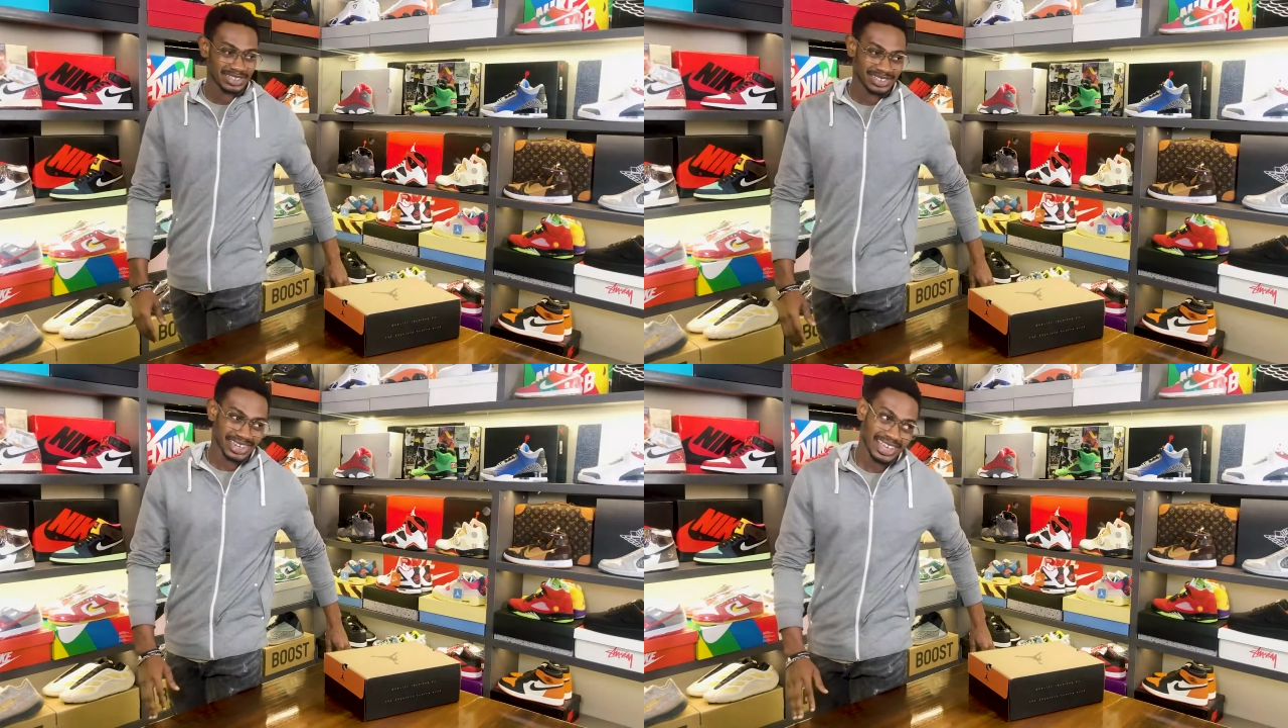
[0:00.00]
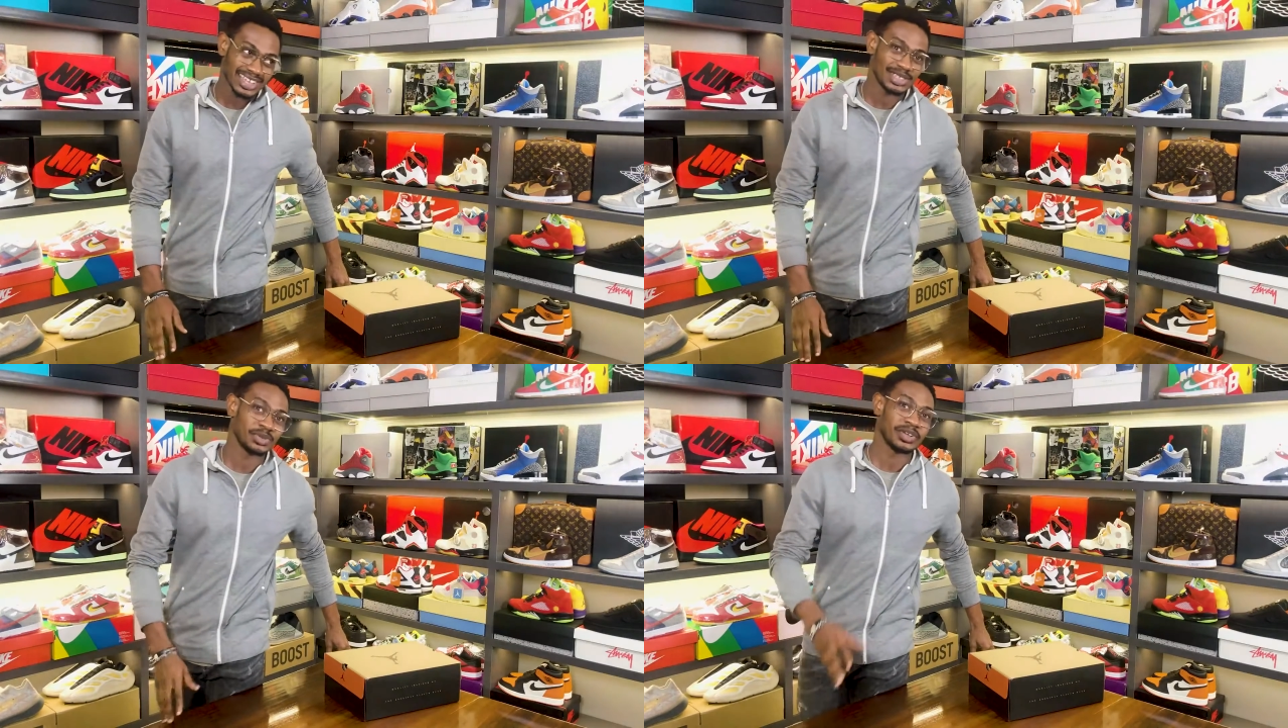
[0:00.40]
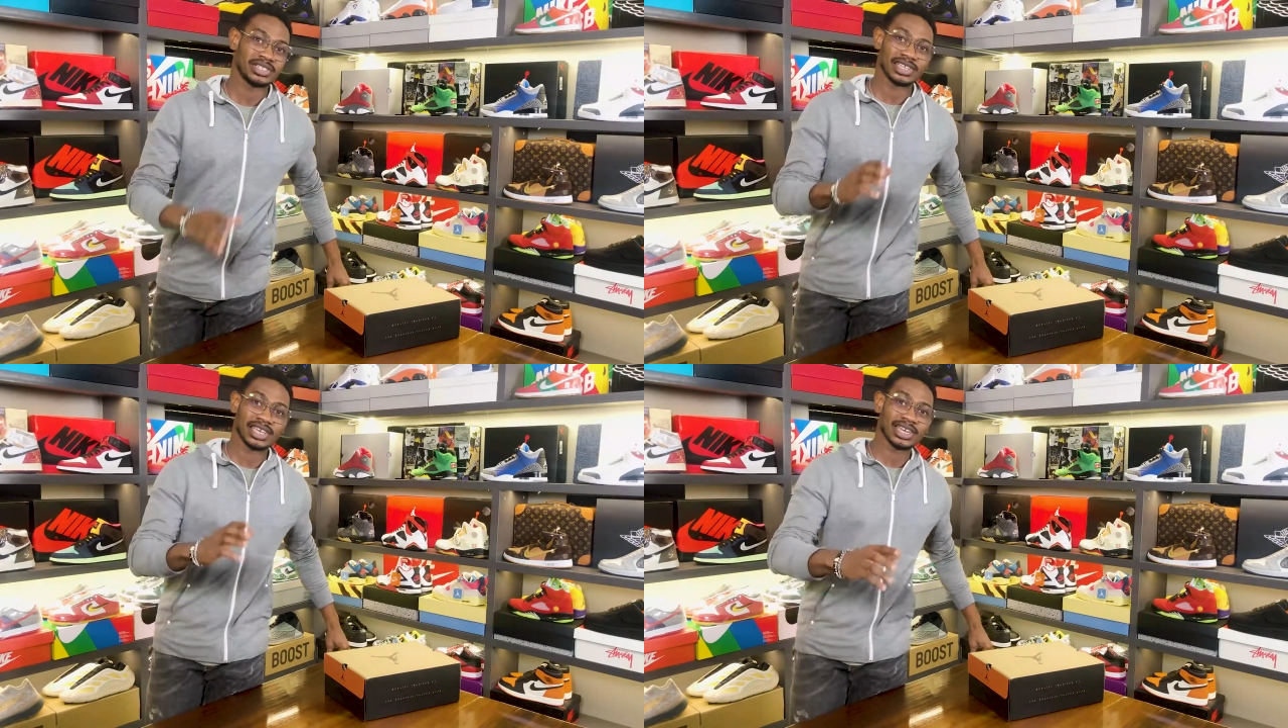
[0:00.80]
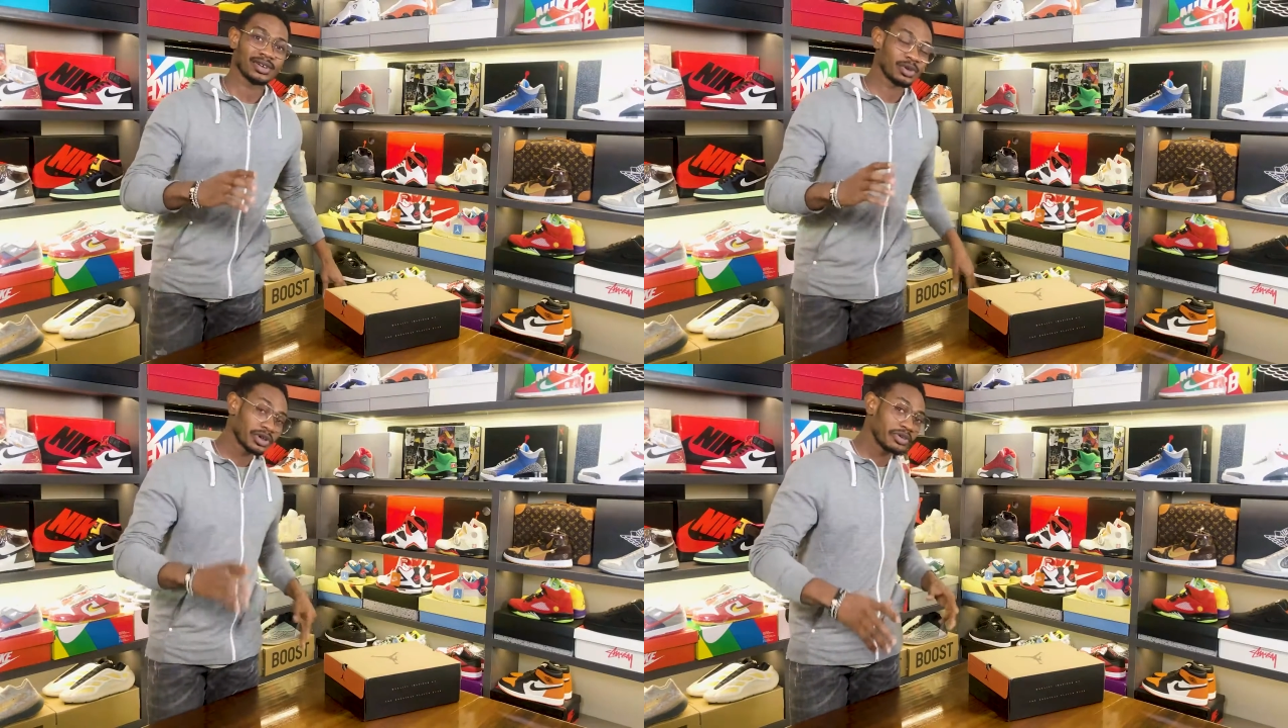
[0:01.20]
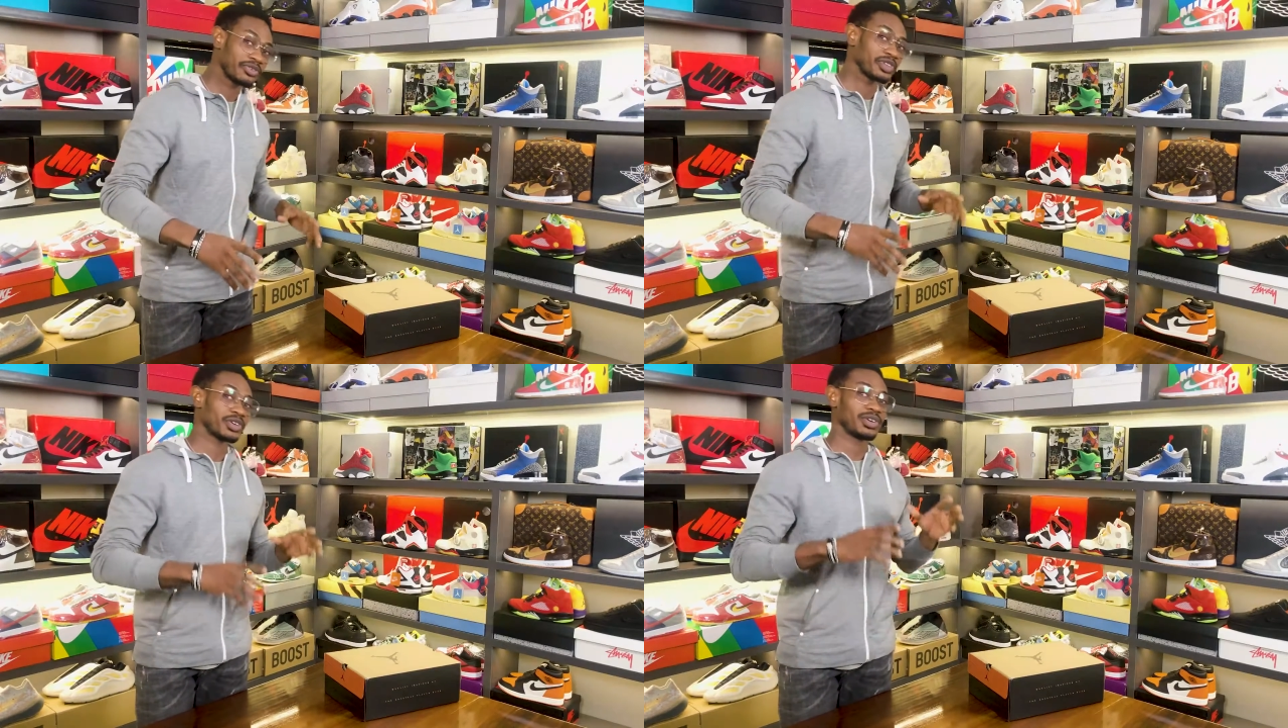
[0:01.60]
Today is we're taking a quick
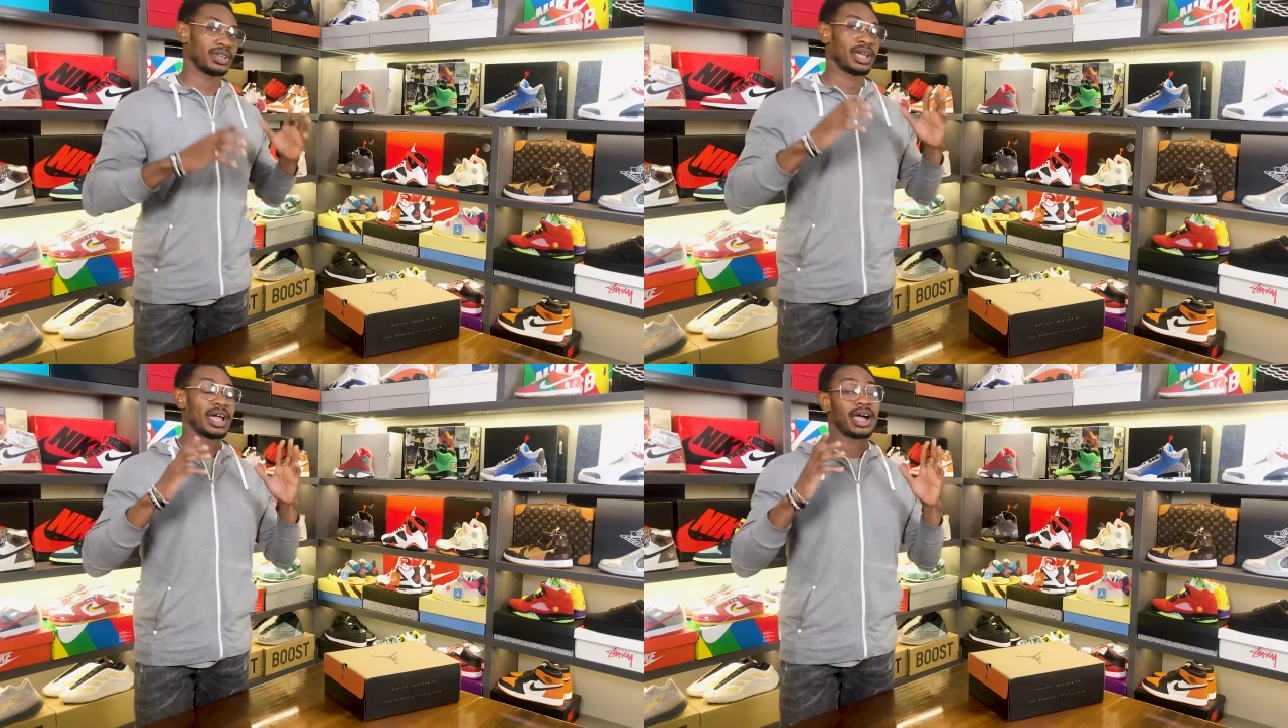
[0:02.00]
review on